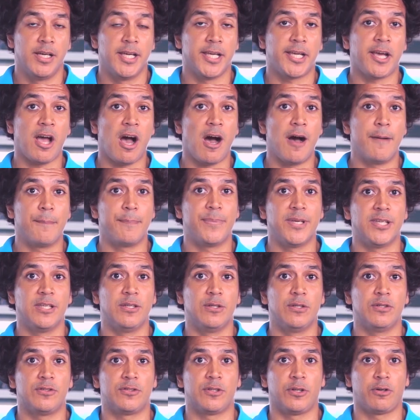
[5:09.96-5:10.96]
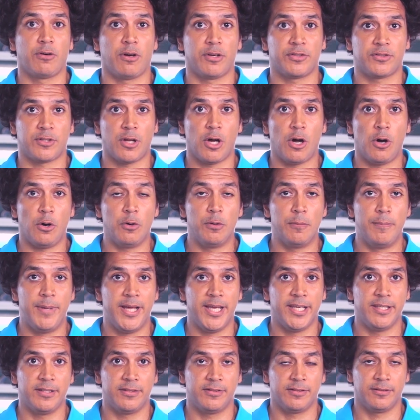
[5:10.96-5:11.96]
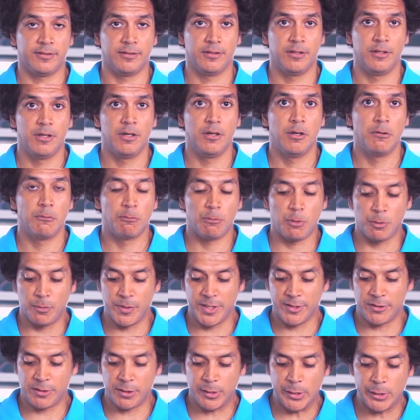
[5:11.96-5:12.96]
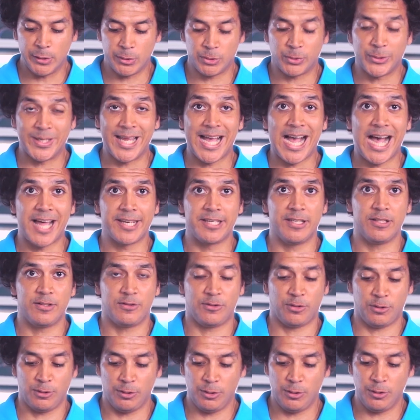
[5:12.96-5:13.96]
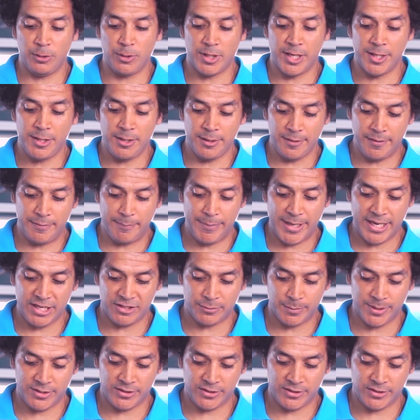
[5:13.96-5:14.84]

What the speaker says: It can't be used across the whole base. What we do is we add it to another base